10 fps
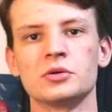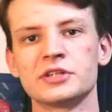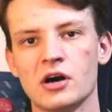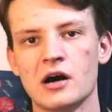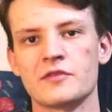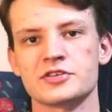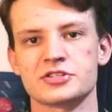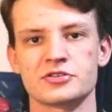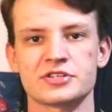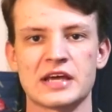only
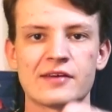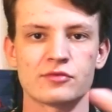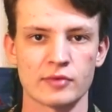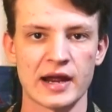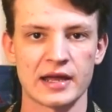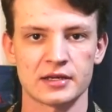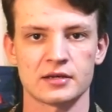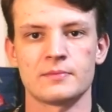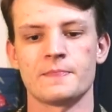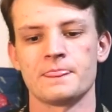officers have rank.
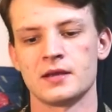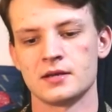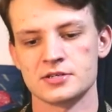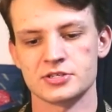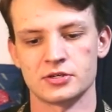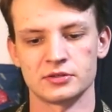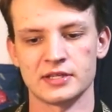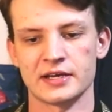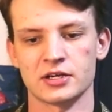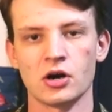So
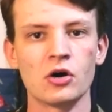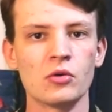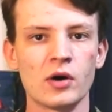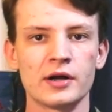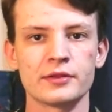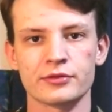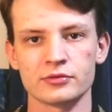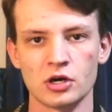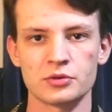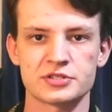like O1
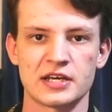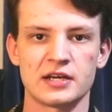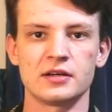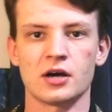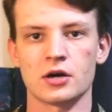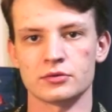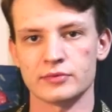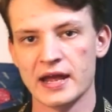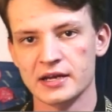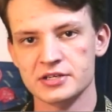through O10 are
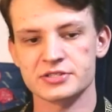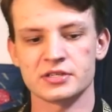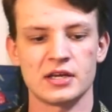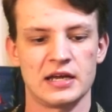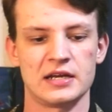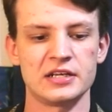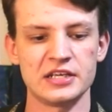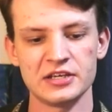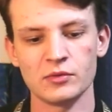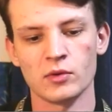ranks, and
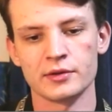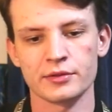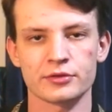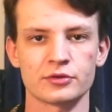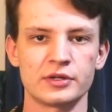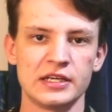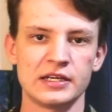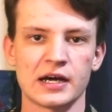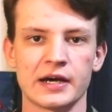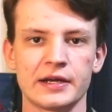E1 through
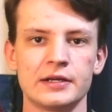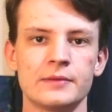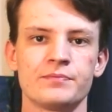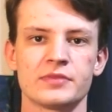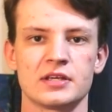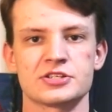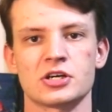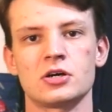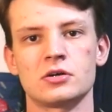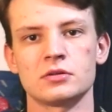E9 is
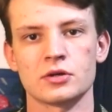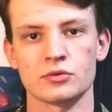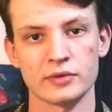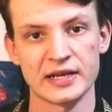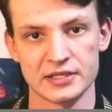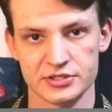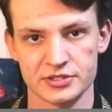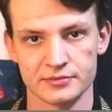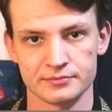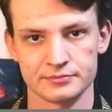all rates.